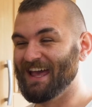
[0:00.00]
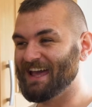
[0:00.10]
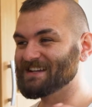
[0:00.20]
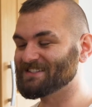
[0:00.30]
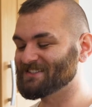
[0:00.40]

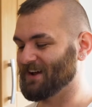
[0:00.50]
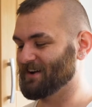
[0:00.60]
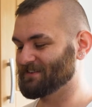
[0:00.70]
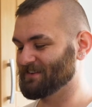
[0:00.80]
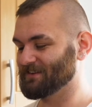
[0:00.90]
It
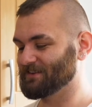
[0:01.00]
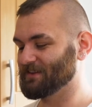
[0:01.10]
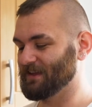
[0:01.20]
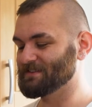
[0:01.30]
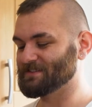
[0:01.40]
sucked. The
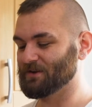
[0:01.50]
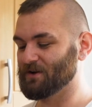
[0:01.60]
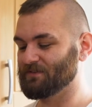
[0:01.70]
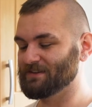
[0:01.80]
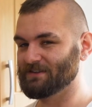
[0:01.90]
instant
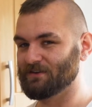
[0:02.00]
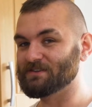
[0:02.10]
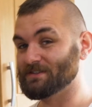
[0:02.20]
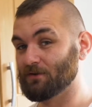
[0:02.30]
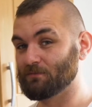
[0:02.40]
coffee did not
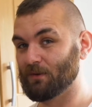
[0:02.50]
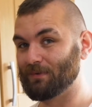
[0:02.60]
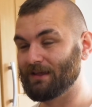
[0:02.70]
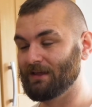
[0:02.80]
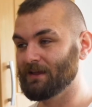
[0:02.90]
dissolve
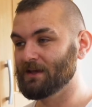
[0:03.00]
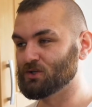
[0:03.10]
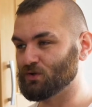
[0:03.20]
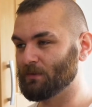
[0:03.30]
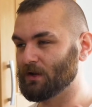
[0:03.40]
properly,
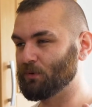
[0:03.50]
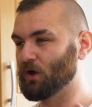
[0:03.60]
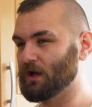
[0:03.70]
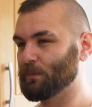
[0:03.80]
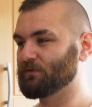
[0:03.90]
so I'm going to put
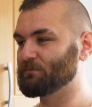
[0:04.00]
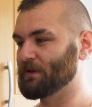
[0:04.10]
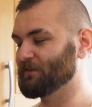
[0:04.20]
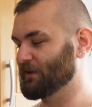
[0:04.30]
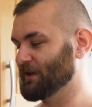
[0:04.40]
a couple of
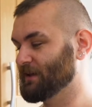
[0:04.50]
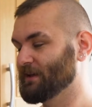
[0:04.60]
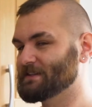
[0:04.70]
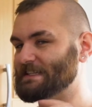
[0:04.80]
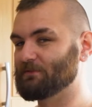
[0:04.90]
spins on it,
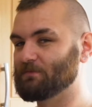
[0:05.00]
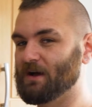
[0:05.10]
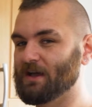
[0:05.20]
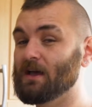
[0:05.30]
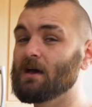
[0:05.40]
some of
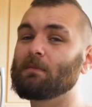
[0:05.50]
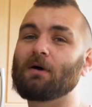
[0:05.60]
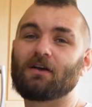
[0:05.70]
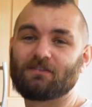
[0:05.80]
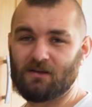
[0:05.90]
my
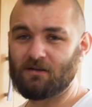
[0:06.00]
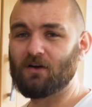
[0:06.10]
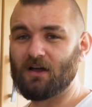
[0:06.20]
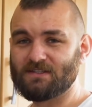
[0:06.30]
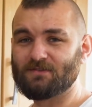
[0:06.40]
personal
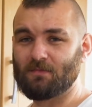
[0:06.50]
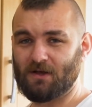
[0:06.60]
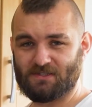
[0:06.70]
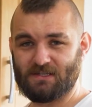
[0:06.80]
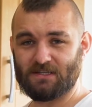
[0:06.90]
advice from
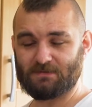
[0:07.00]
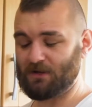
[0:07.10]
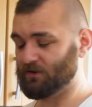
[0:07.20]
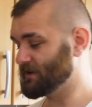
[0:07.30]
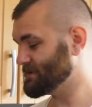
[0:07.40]
personal
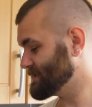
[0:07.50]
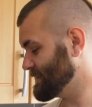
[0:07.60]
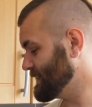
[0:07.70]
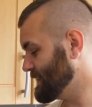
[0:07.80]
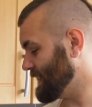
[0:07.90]
experience,
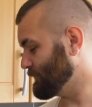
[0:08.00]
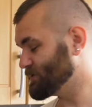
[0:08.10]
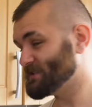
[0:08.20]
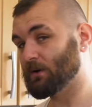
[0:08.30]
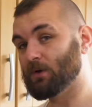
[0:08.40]
and we'll
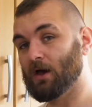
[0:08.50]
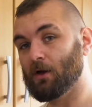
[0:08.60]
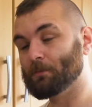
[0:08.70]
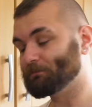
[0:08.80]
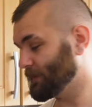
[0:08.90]
see how we
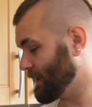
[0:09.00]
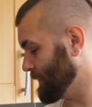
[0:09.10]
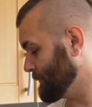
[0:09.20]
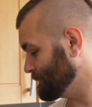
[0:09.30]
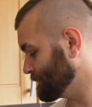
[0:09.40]
go.
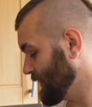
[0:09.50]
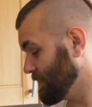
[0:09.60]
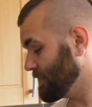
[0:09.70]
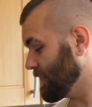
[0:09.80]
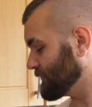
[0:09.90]

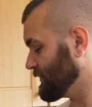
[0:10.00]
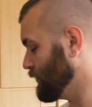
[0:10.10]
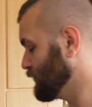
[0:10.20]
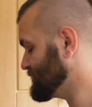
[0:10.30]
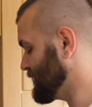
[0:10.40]
Yeah, so
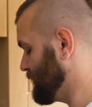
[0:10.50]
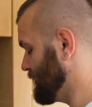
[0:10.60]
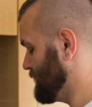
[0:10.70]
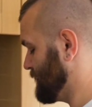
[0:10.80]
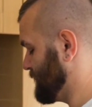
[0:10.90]
also
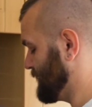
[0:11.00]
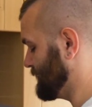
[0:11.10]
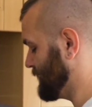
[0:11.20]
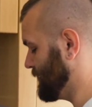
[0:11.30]
another thing,